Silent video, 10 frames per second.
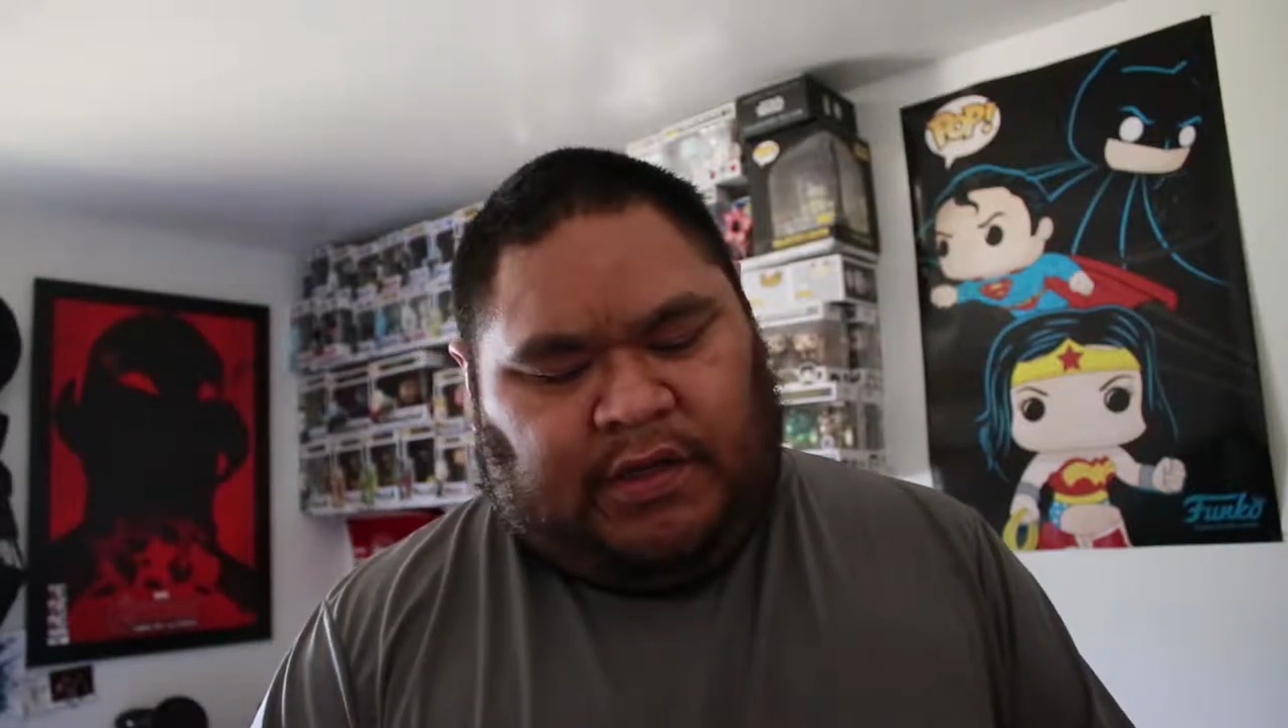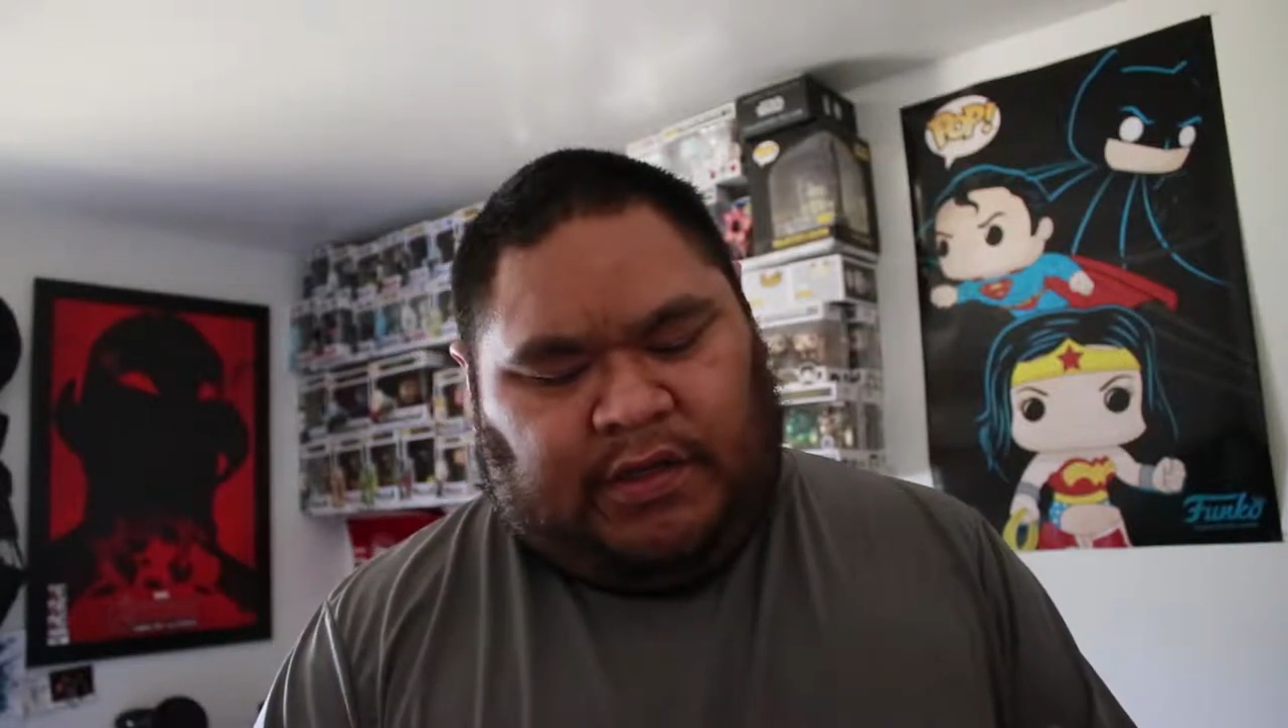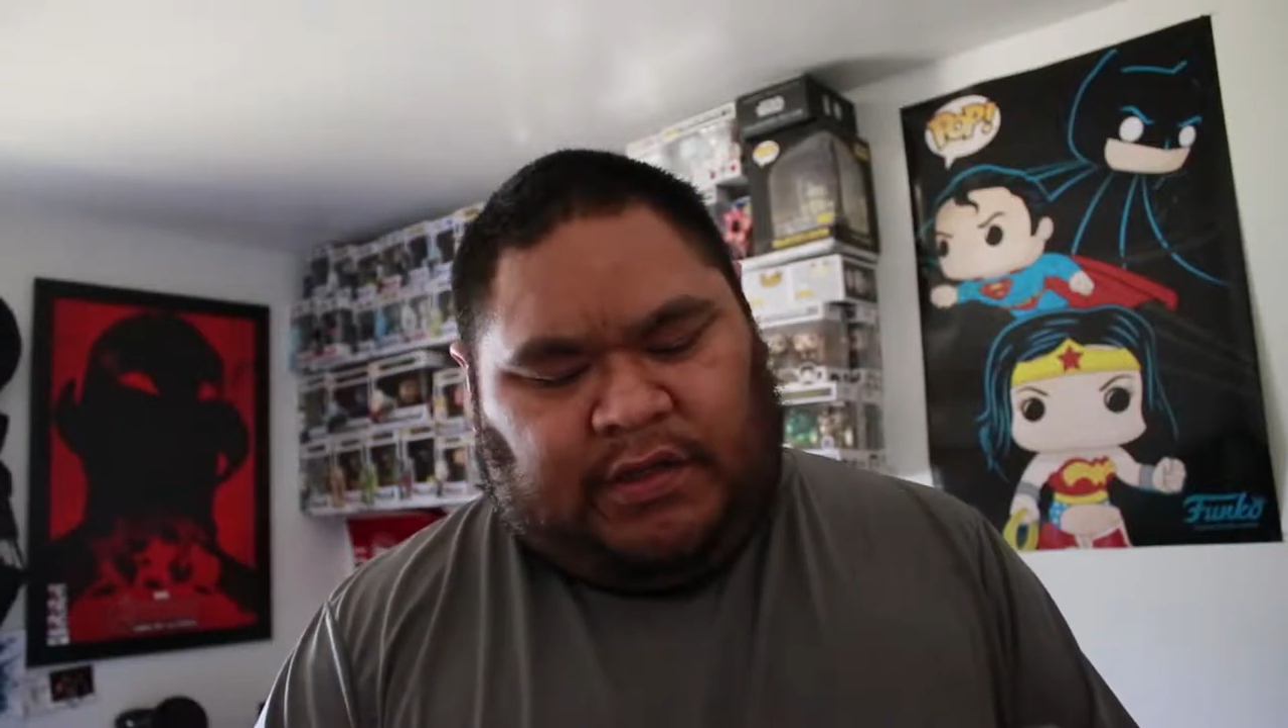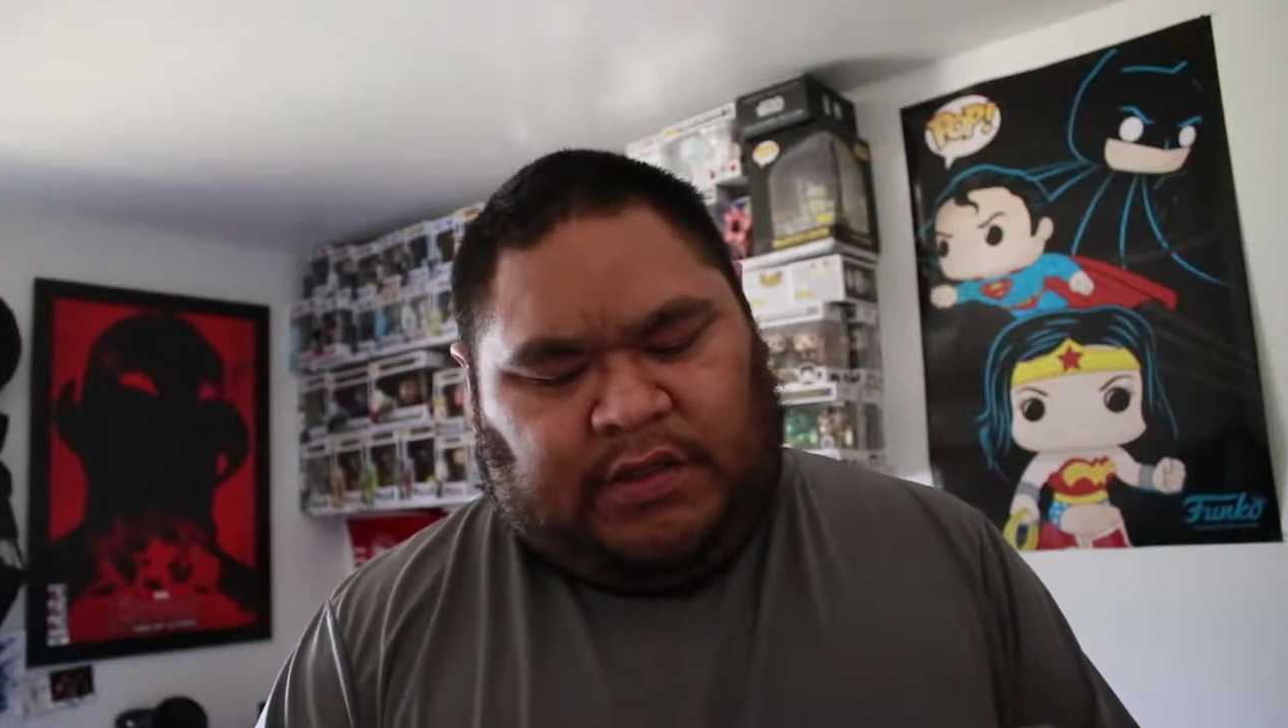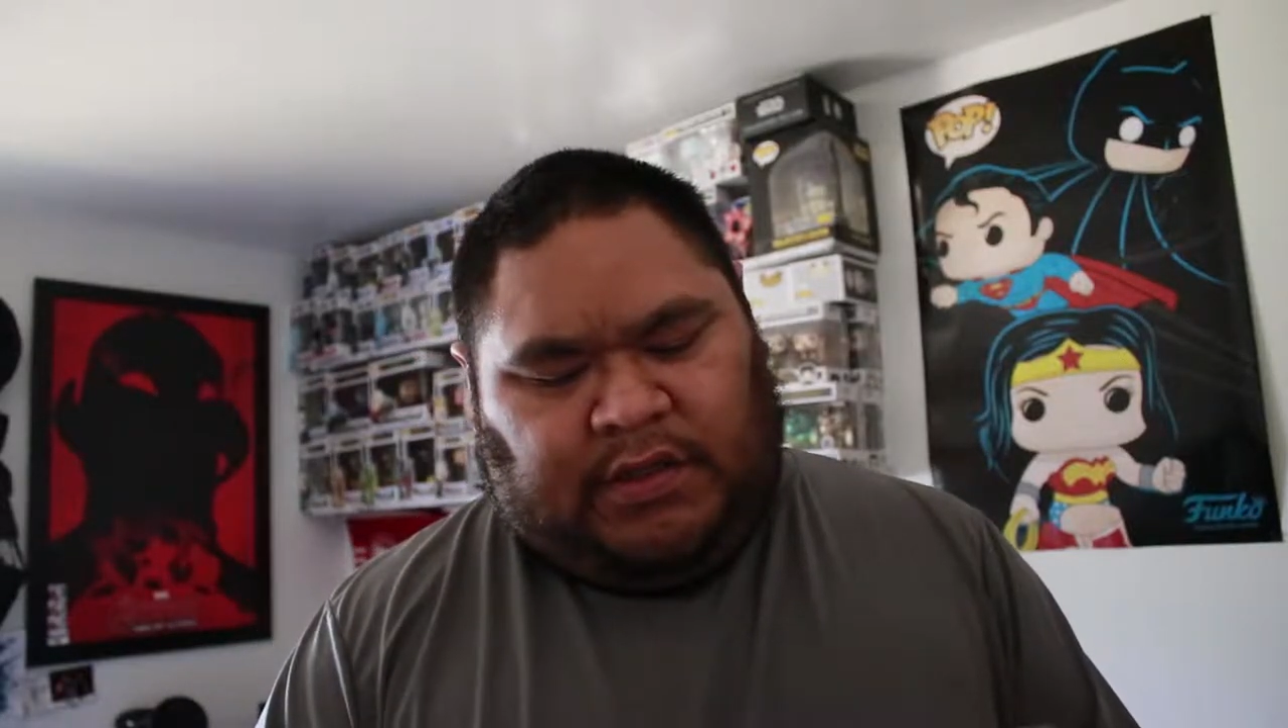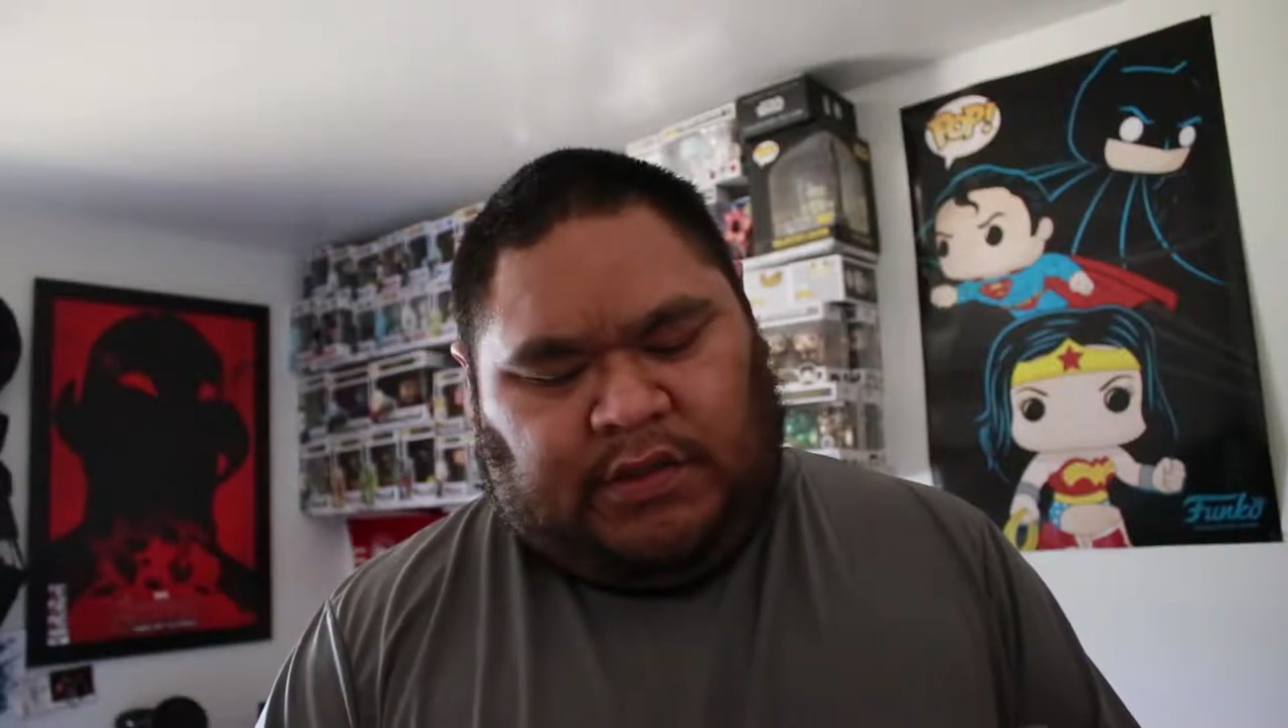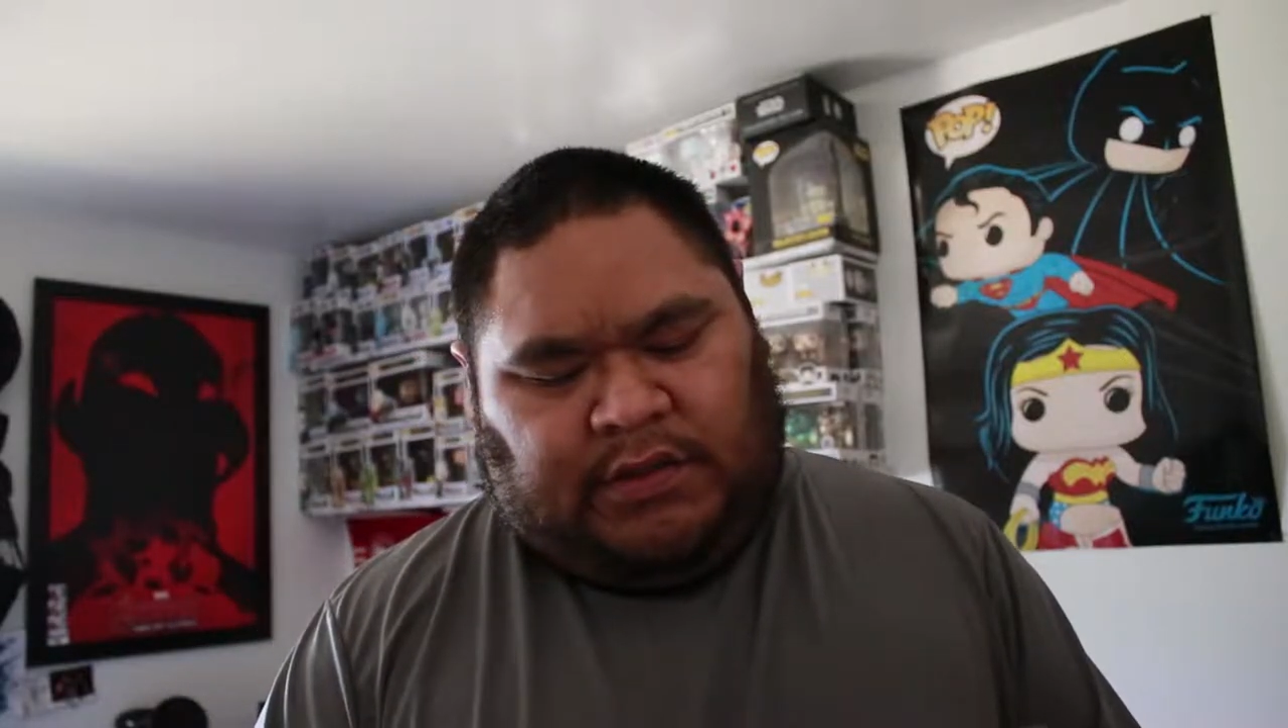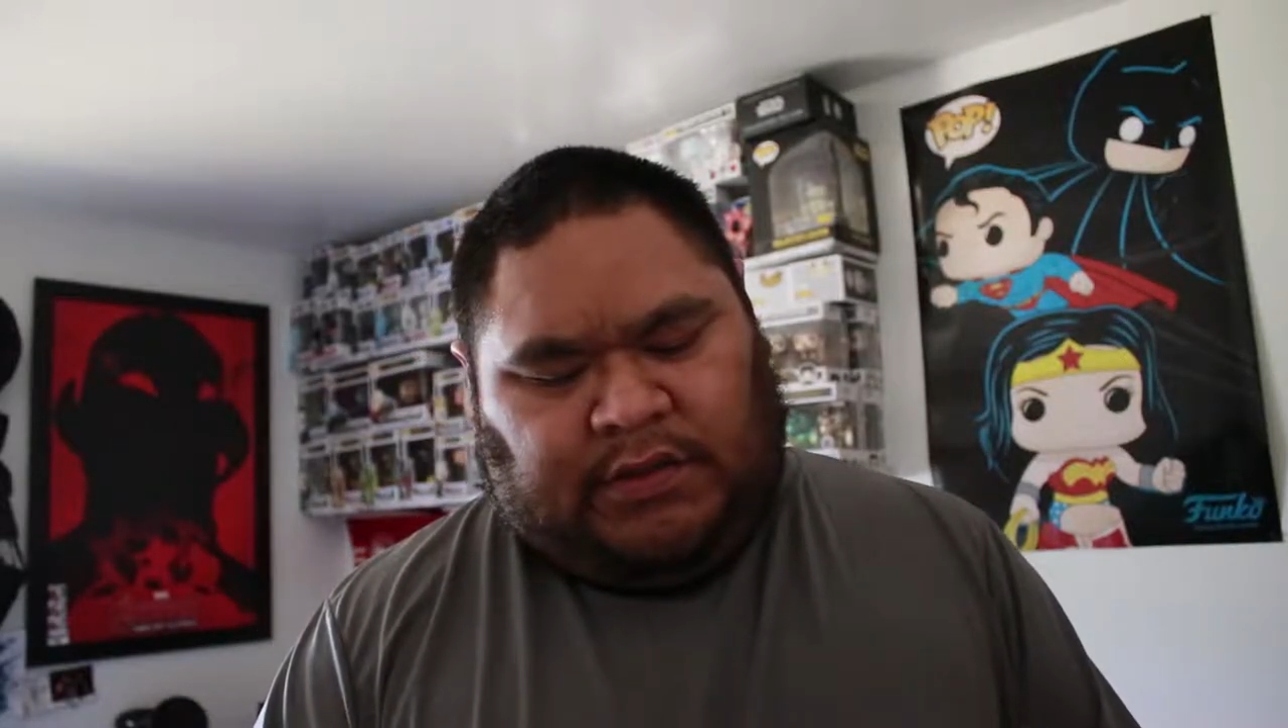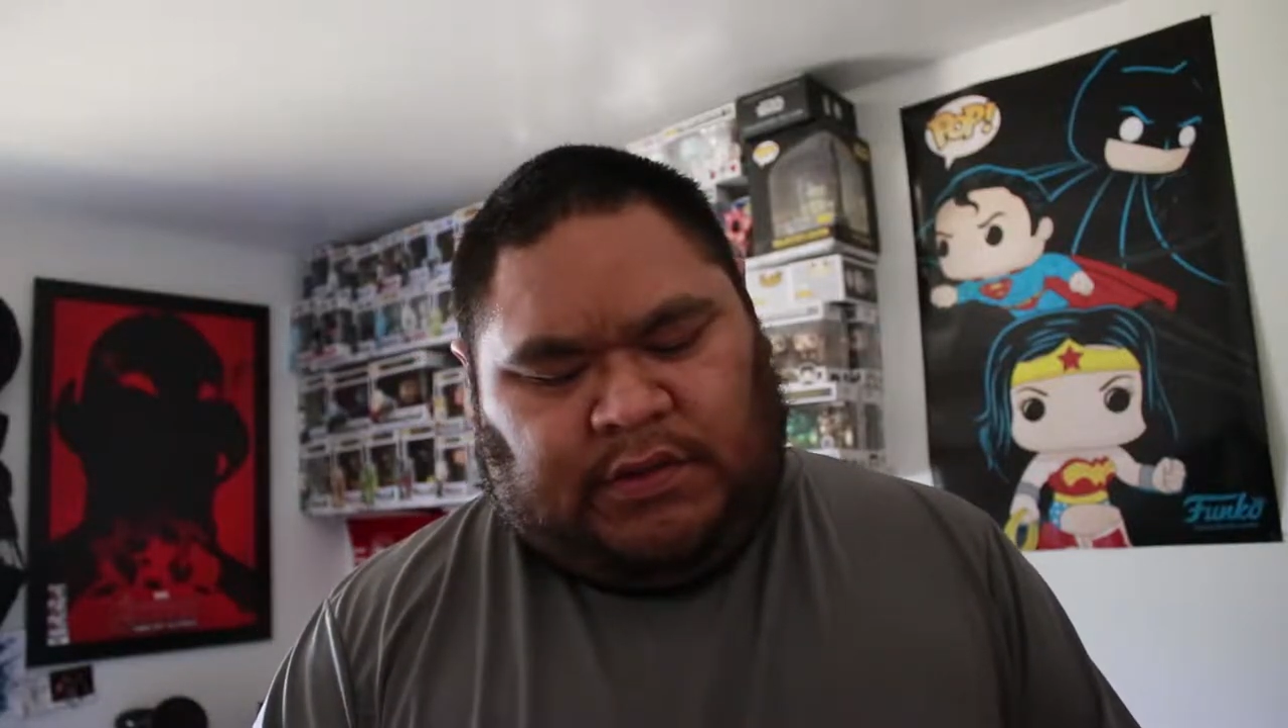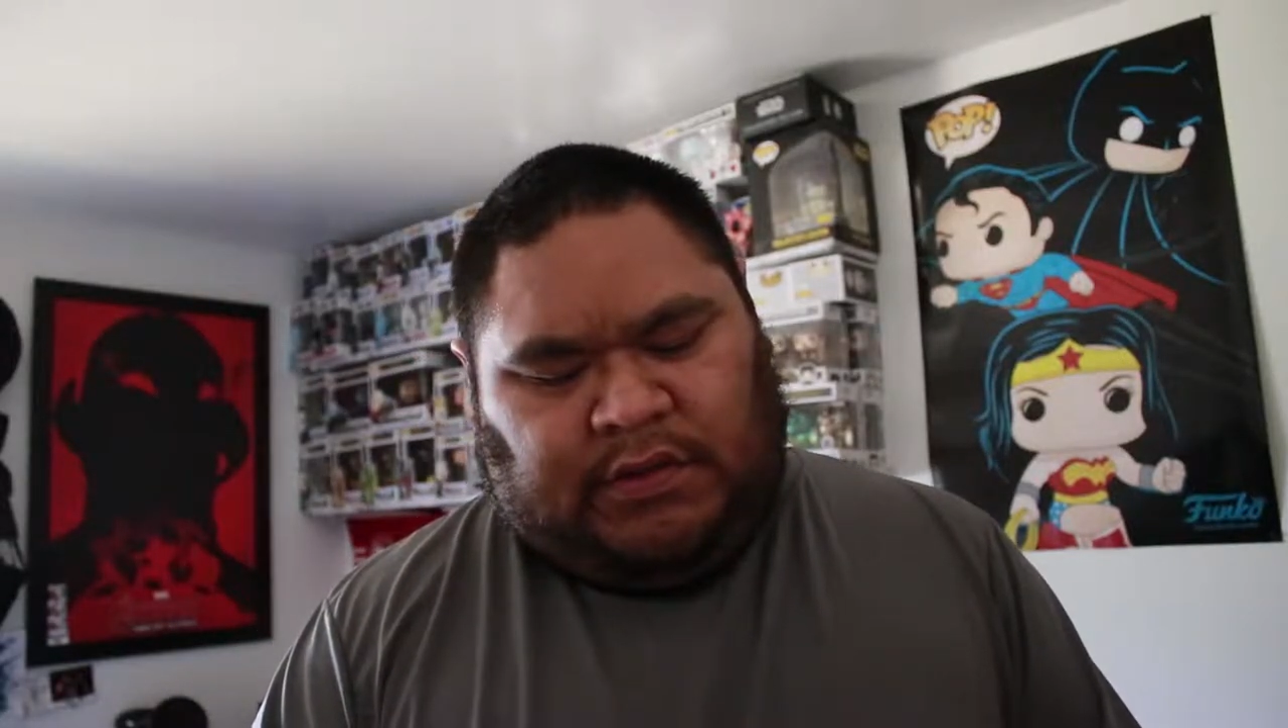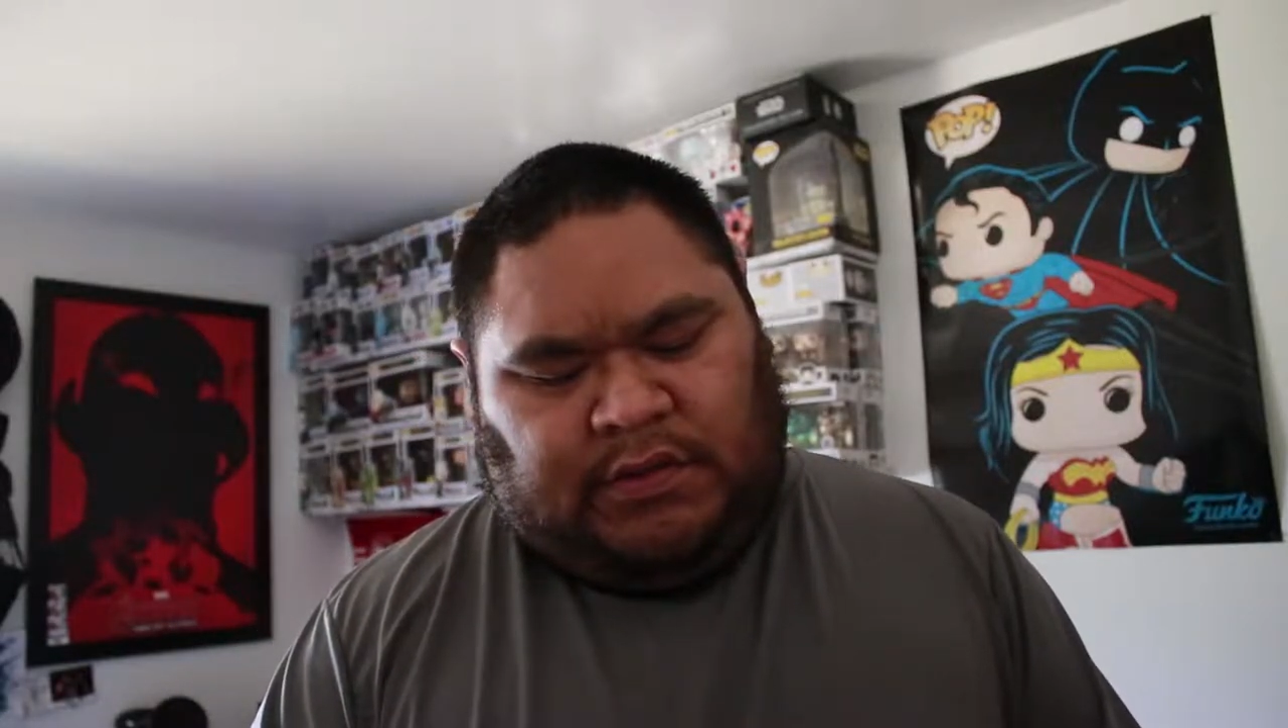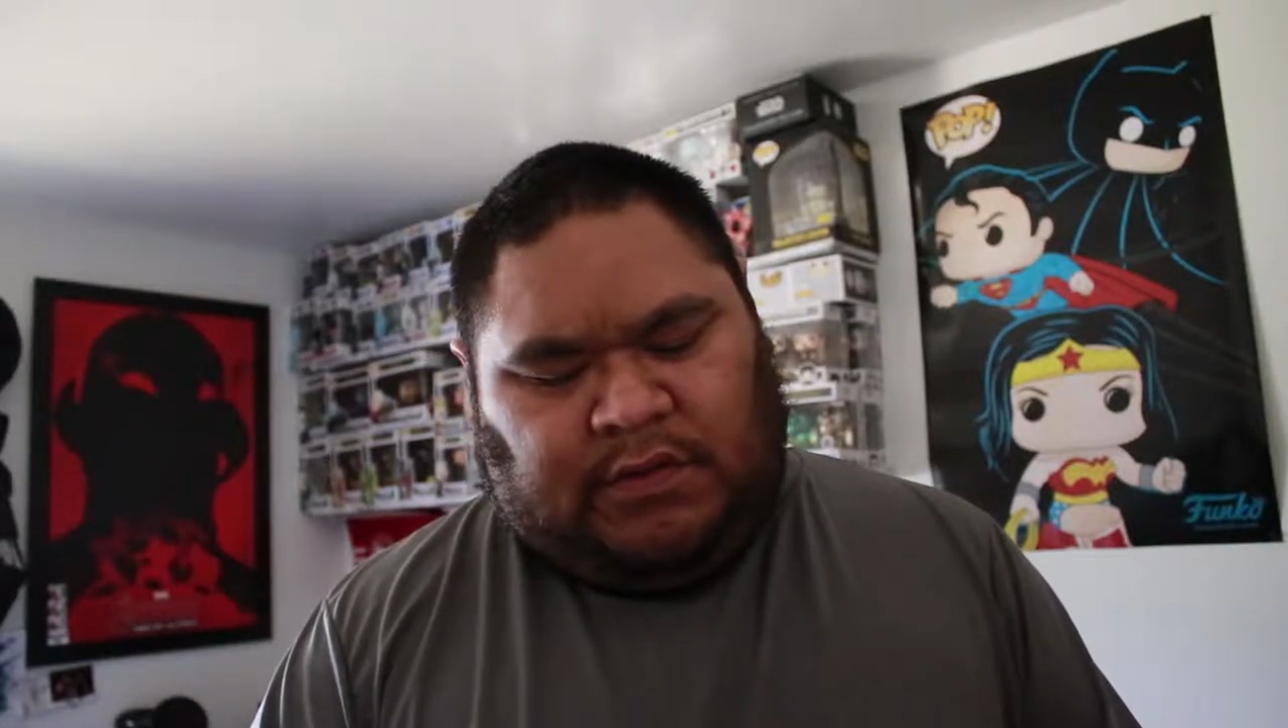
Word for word: is